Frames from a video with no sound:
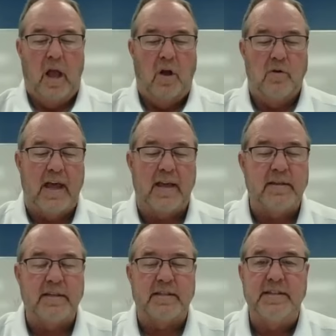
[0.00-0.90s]
Okay,
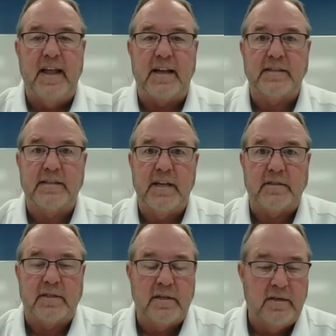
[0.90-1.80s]
this next
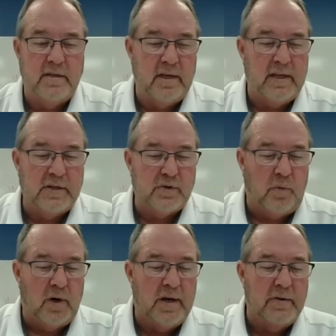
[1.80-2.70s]
section is
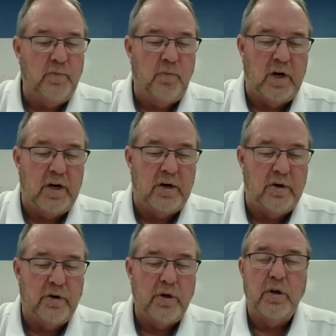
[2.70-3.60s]
one
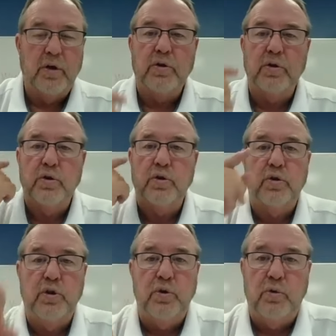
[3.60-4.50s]
where
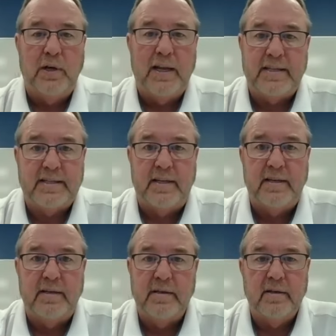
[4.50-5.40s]
you
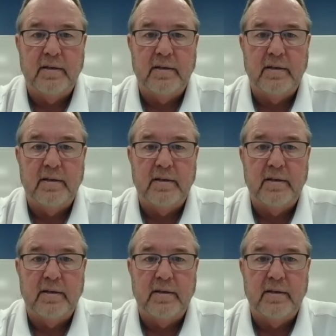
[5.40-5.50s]
listen